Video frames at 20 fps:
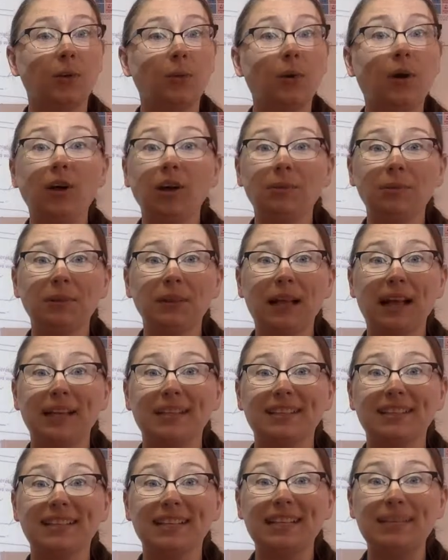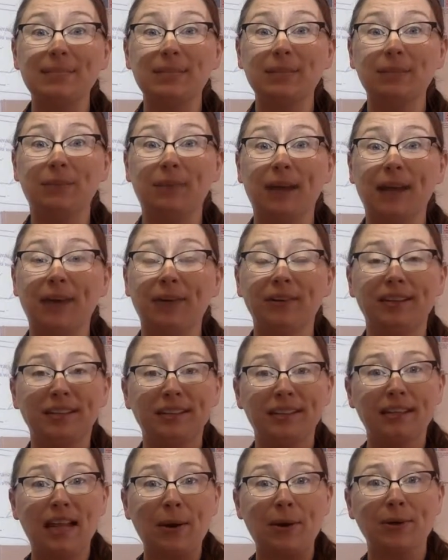Welcome class, it's Miss Brown and
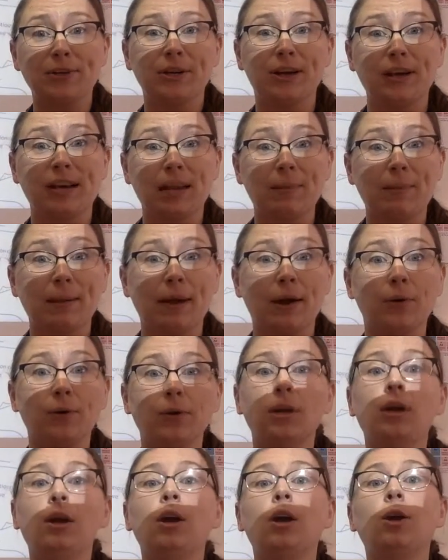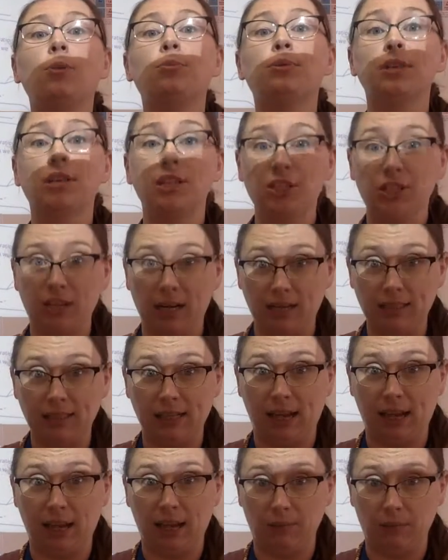today we're talking about
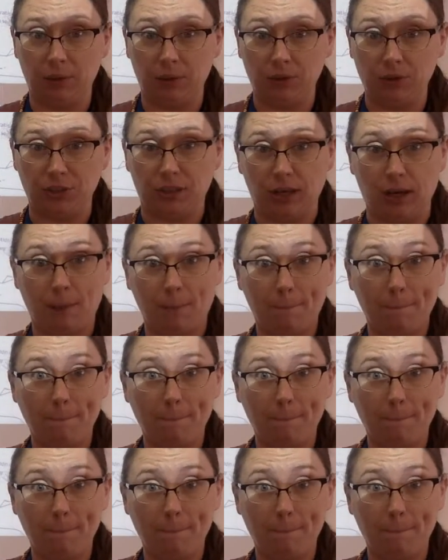projectile motion.